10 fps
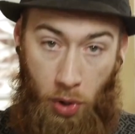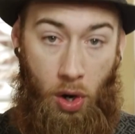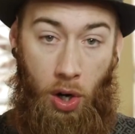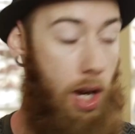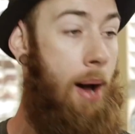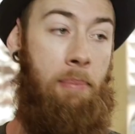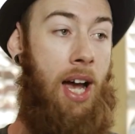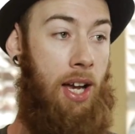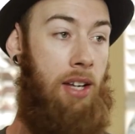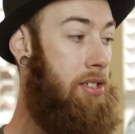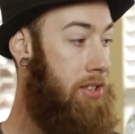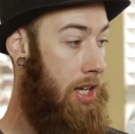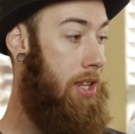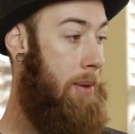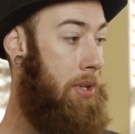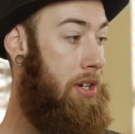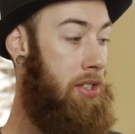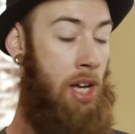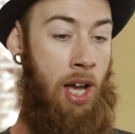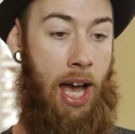wrong. I'm not here to say that,
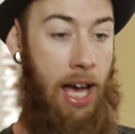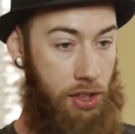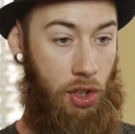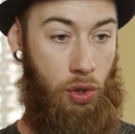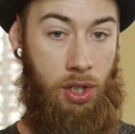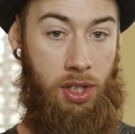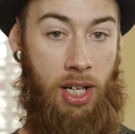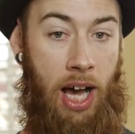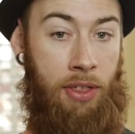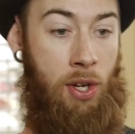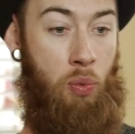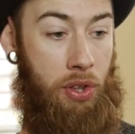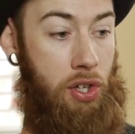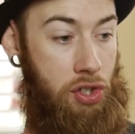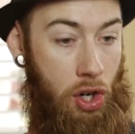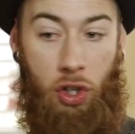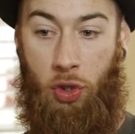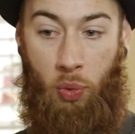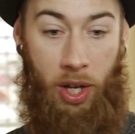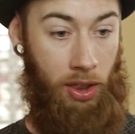because as a Christian, I think where the
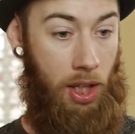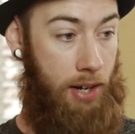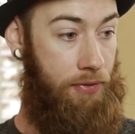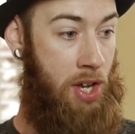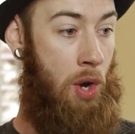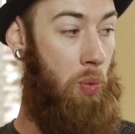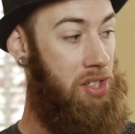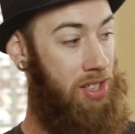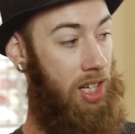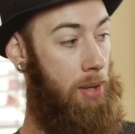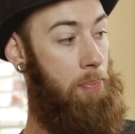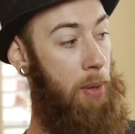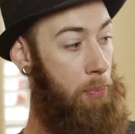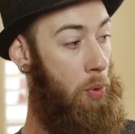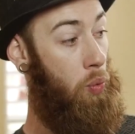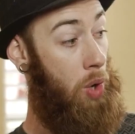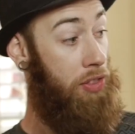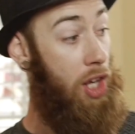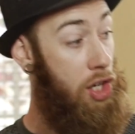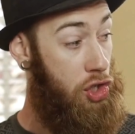church went left was telling people
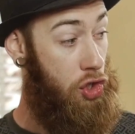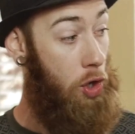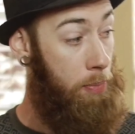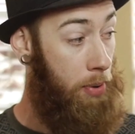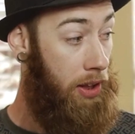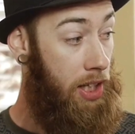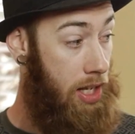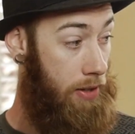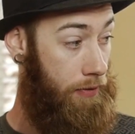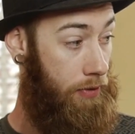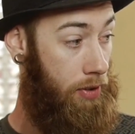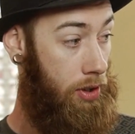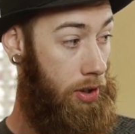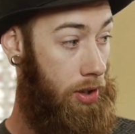what they should believe.